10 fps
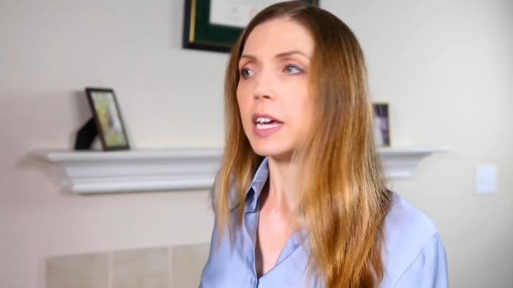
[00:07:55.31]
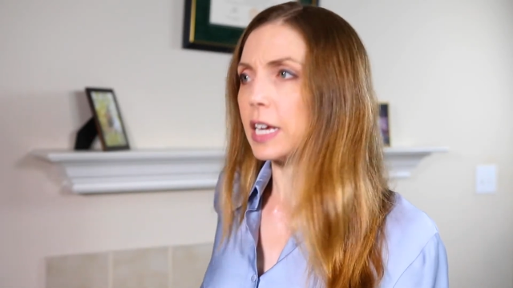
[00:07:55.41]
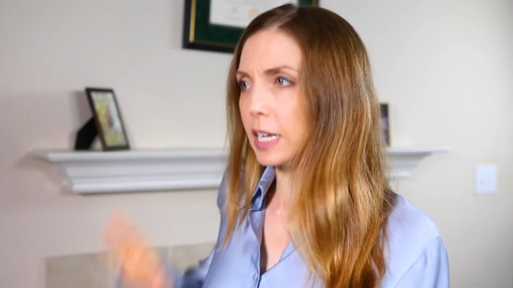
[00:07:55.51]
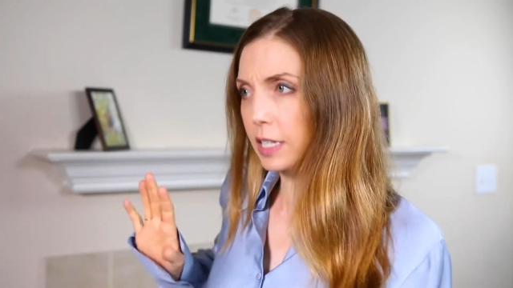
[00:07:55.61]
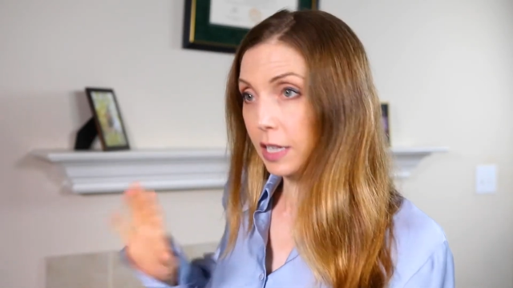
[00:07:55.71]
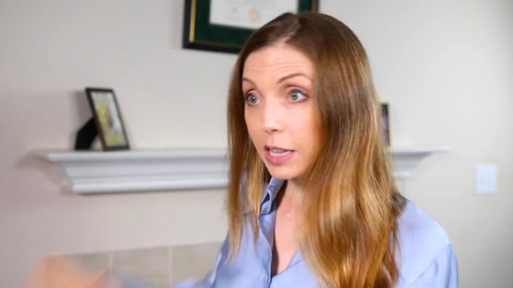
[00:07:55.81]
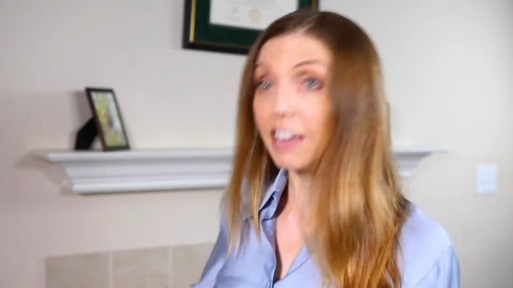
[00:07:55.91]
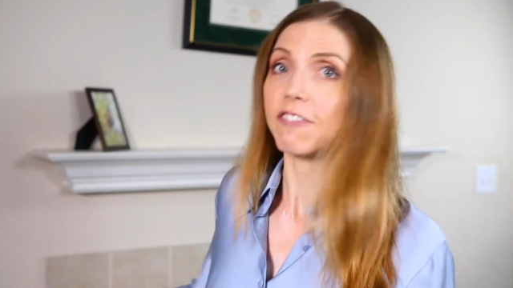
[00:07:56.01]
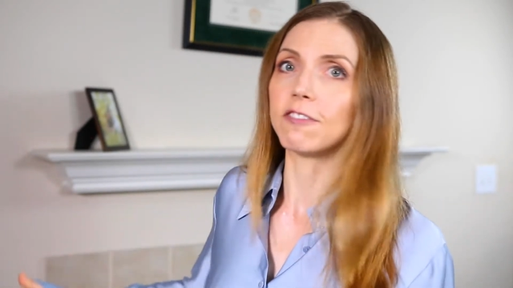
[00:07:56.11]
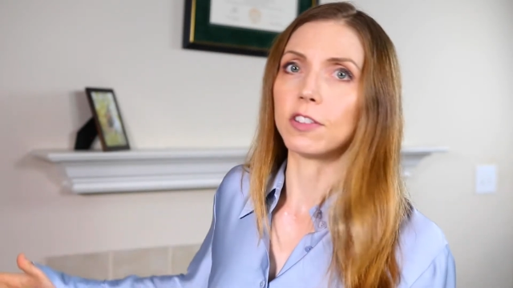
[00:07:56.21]
He's
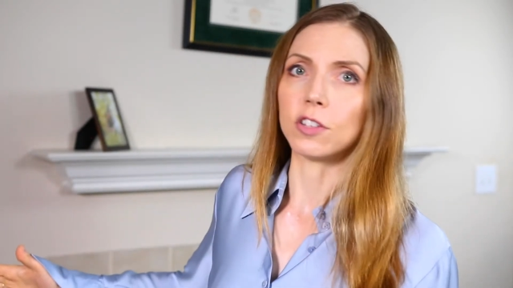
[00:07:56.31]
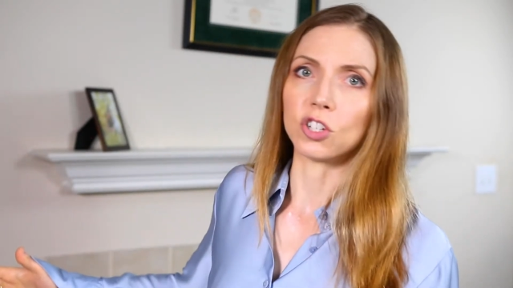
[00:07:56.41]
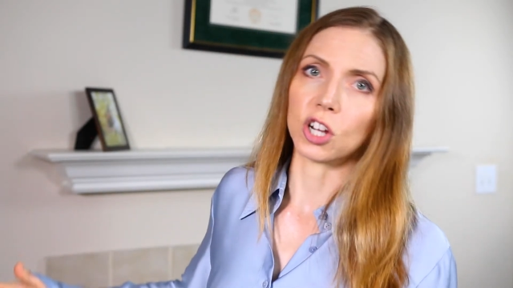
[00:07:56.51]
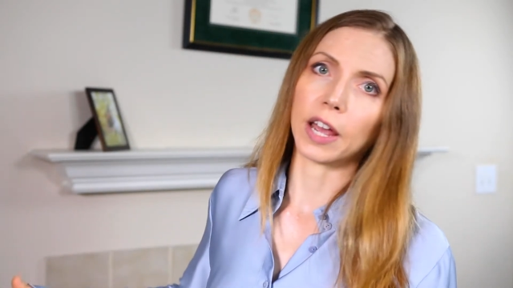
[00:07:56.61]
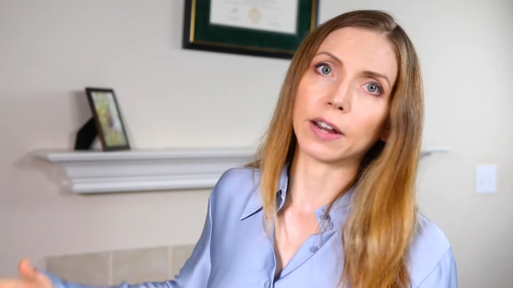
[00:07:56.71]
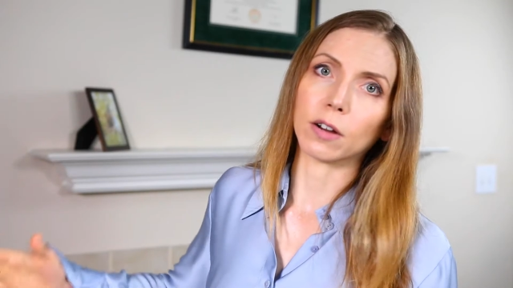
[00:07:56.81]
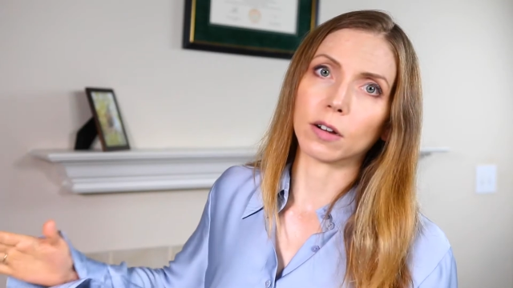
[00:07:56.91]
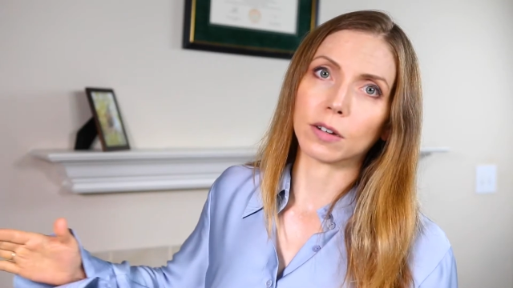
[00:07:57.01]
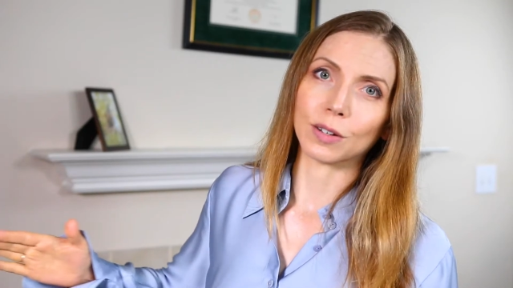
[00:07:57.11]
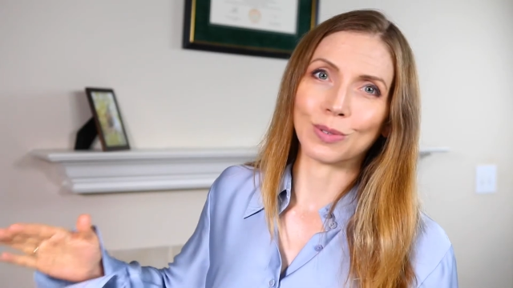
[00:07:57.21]
left the
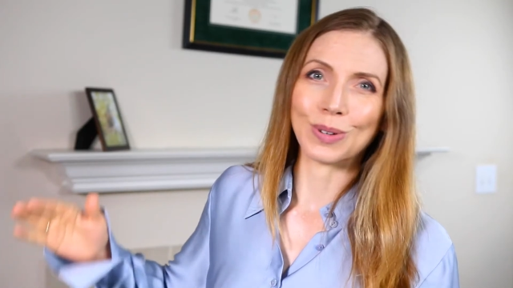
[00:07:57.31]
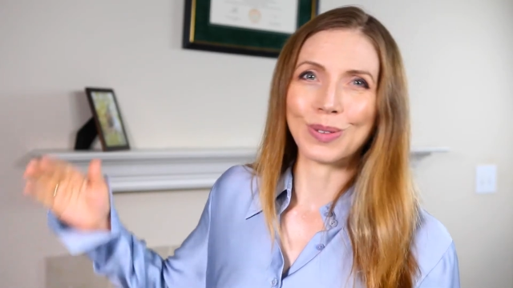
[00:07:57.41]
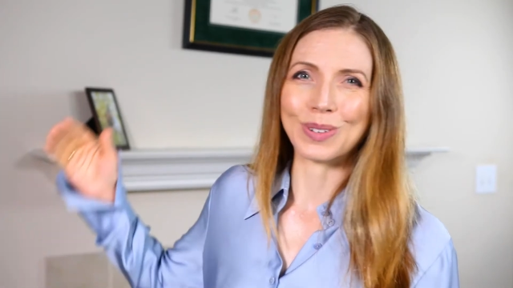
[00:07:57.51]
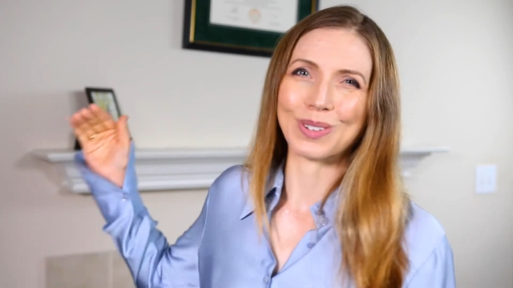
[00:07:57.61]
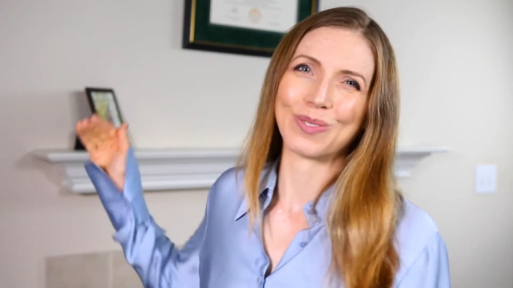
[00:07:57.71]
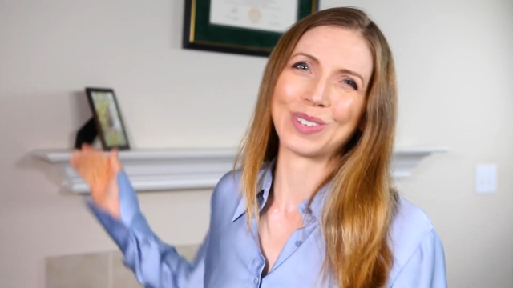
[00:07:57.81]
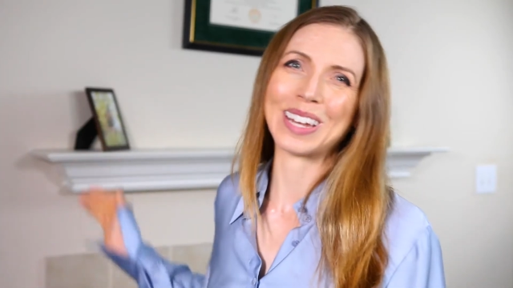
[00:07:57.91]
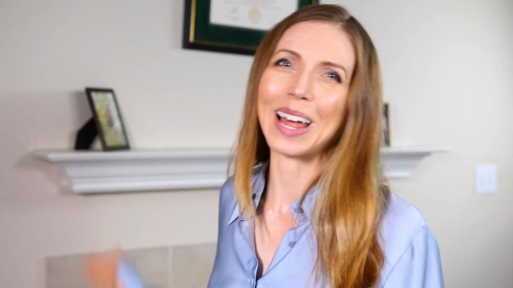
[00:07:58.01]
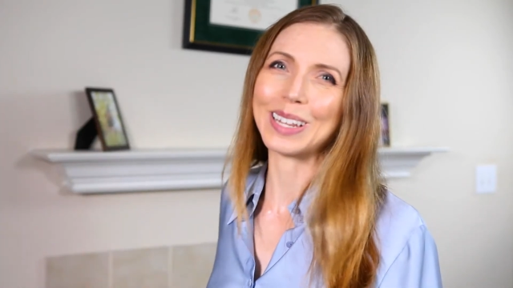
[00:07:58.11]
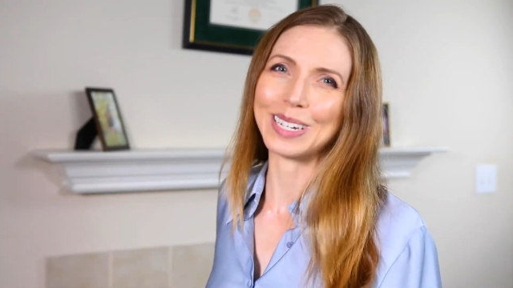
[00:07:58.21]
Shire. There's a
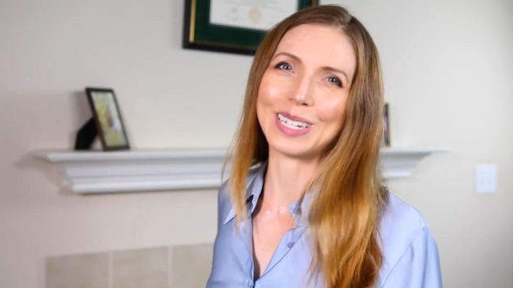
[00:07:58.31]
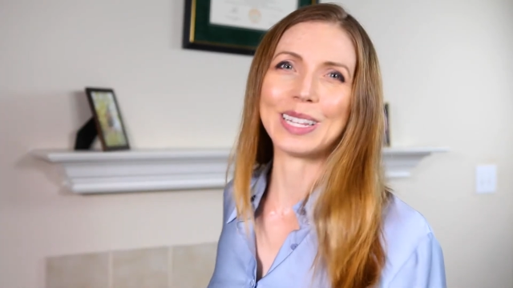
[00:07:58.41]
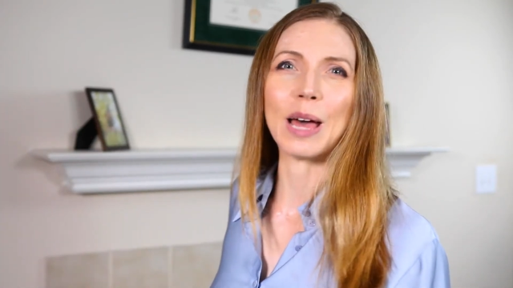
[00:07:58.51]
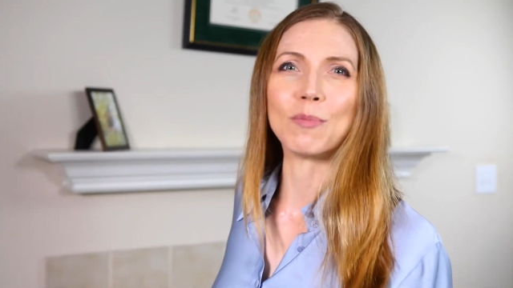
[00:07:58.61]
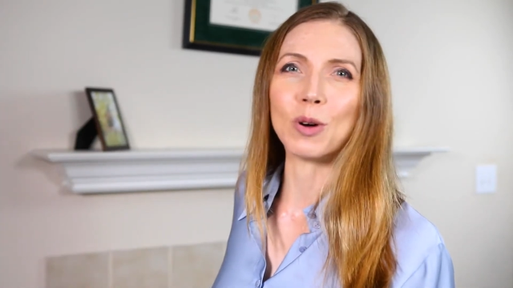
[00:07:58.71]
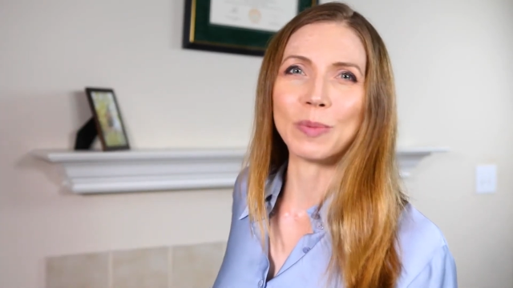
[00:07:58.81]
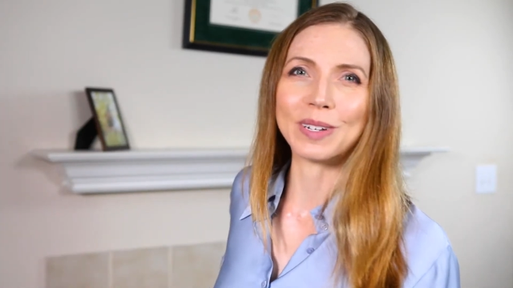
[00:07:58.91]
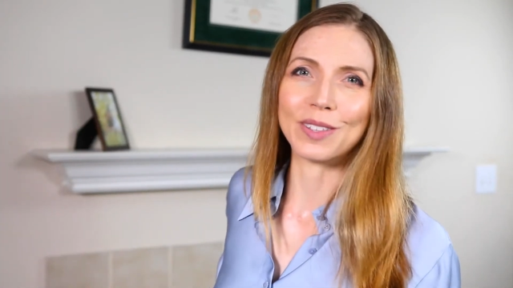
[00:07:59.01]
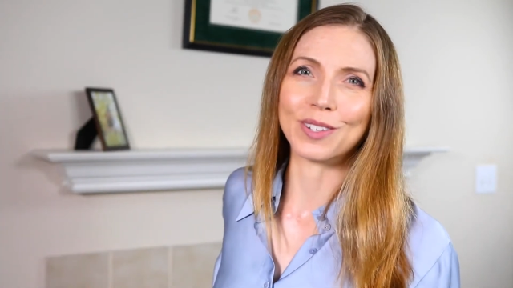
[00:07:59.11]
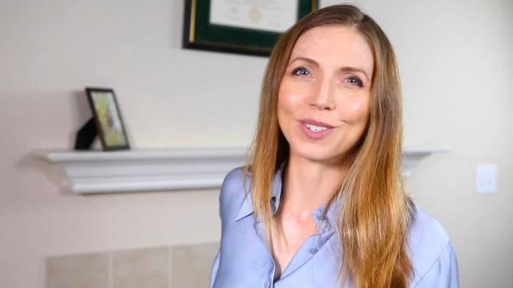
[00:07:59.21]
finality to that
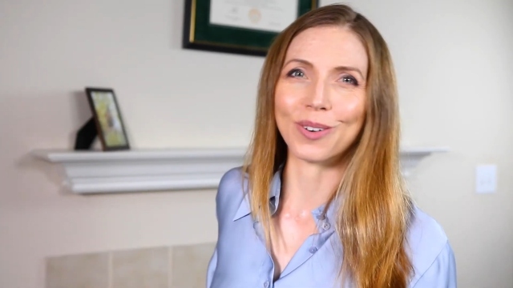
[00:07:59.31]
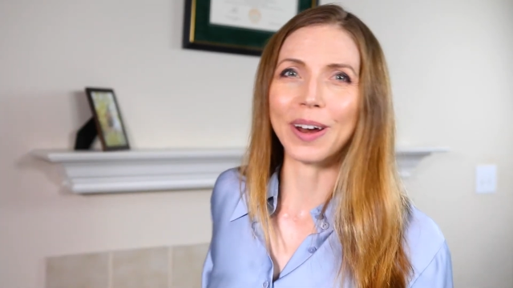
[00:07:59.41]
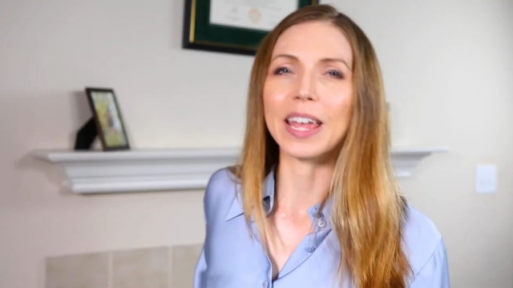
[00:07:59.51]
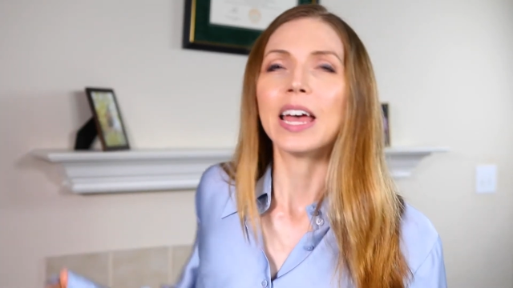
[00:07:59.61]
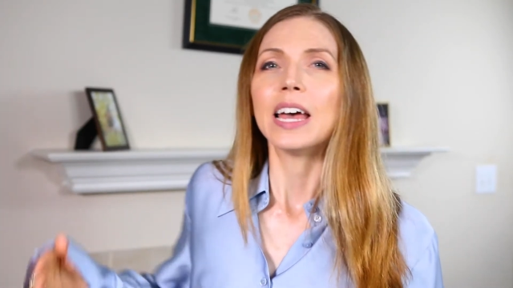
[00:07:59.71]
moment in the story.